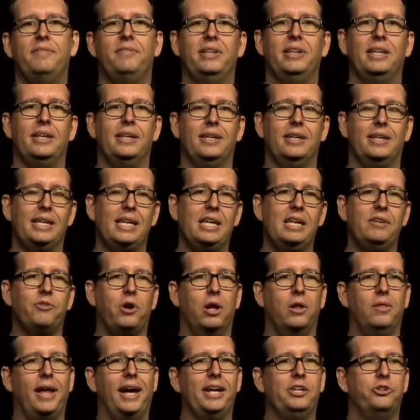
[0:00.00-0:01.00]
in the EVE
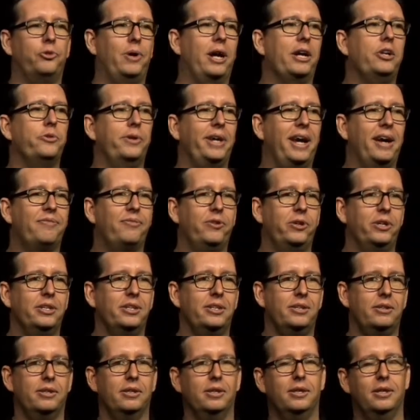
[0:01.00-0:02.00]
Online directory at
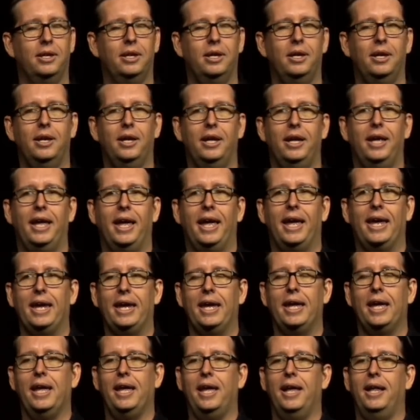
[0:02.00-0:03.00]
first,
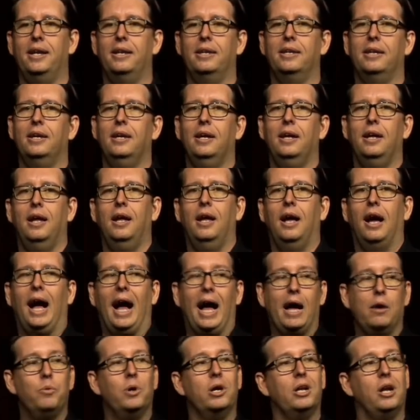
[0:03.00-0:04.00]
and
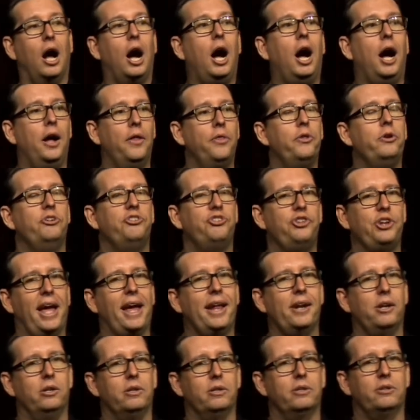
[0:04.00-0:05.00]
I want other
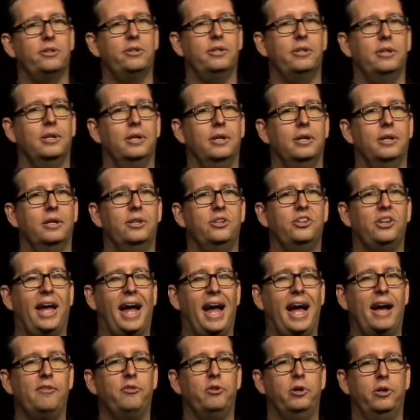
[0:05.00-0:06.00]
channels to
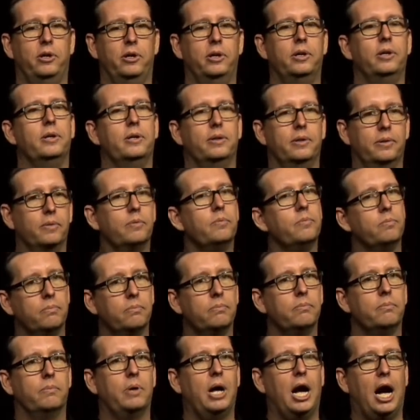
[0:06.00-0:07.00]
have an
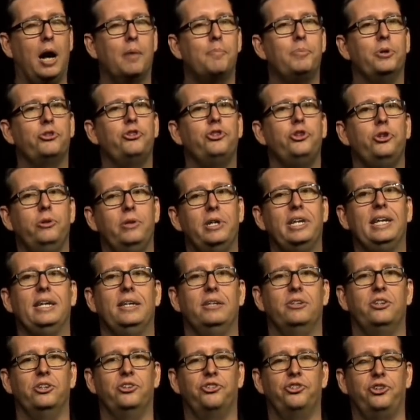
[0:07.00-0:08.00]
opportunity
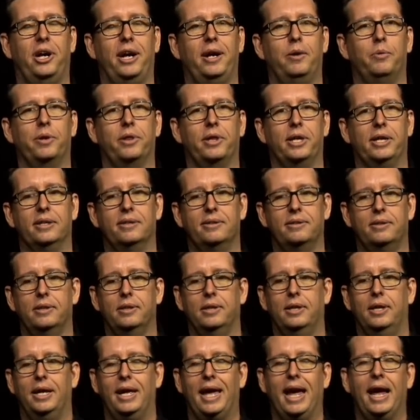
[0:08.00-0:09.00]
to share with us,
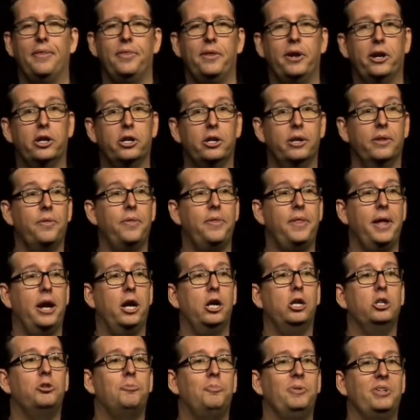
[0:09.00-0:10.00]
and
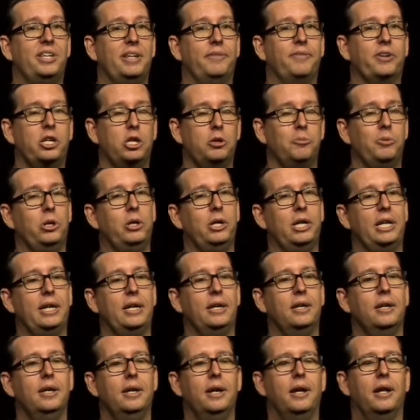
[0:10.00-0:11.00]
their specific community,
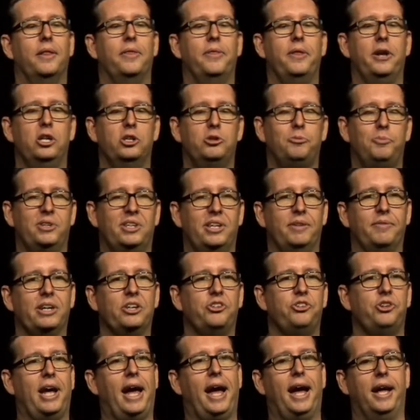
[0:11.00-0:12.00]
their specific
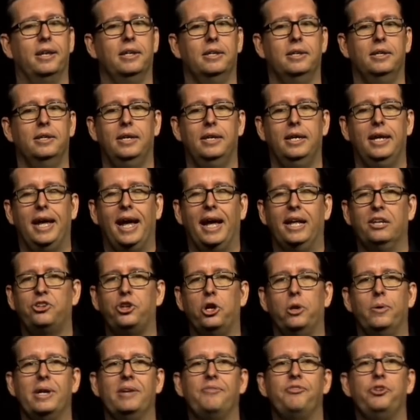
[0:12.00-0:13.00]
chat. And
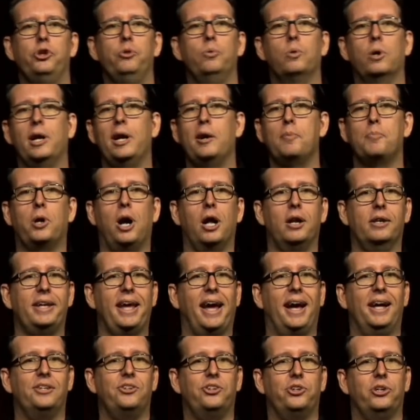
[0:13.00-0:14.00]
so if you are a
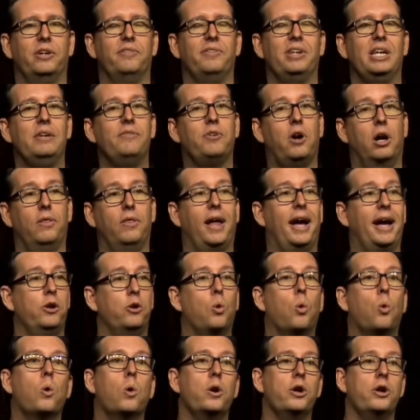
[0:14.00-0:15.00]
broadcaster of EVE Online
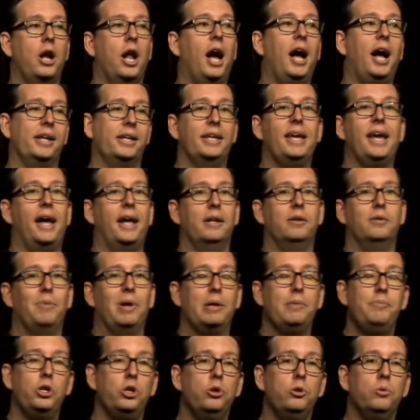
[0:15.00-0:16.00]
or not yet,
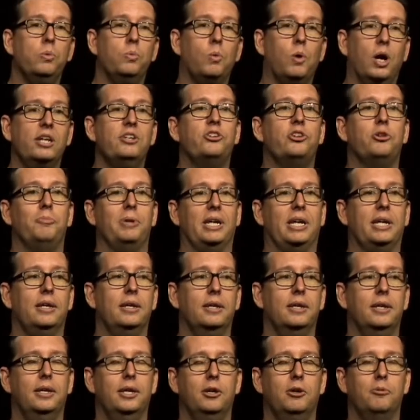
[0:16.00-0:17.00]
maybe you want to be,
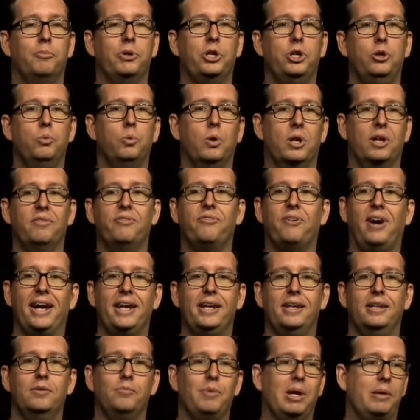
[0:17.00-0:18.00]
but you want to
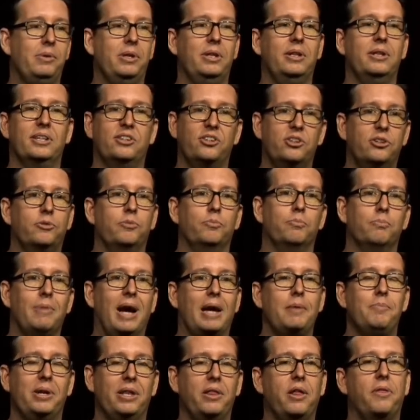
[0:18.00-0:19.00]
find maybe this
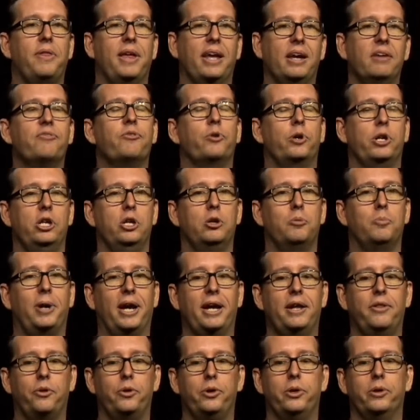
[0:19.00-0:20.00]
might be the thing for you to
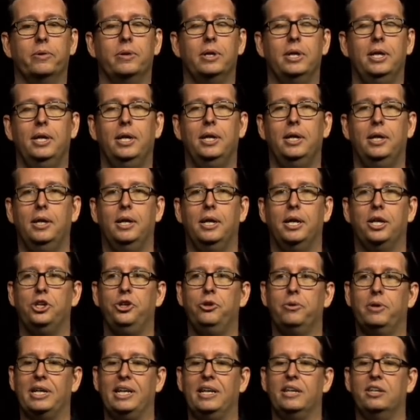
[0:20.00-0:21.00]
break through, you
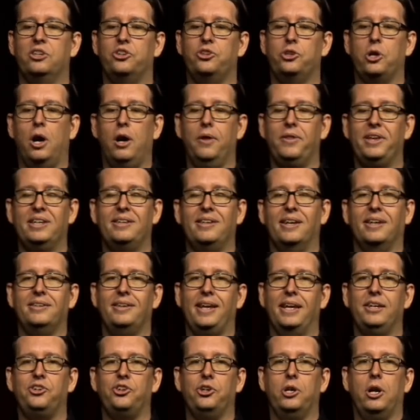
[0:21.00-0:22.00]
can install this
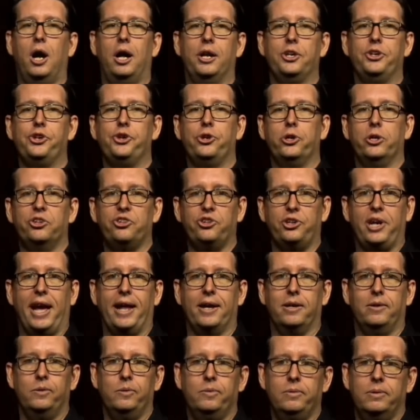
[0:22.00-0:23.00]
extension on your
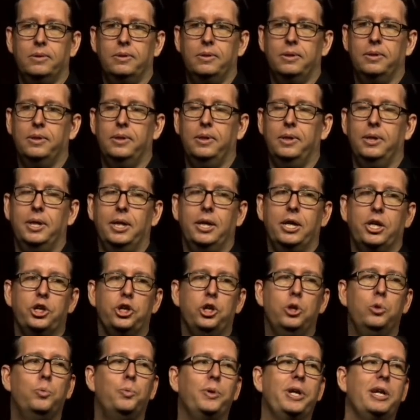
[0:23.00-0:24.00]
channel.
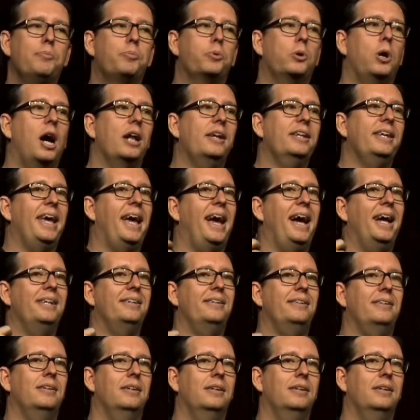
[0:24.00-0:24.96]
You rebroadcast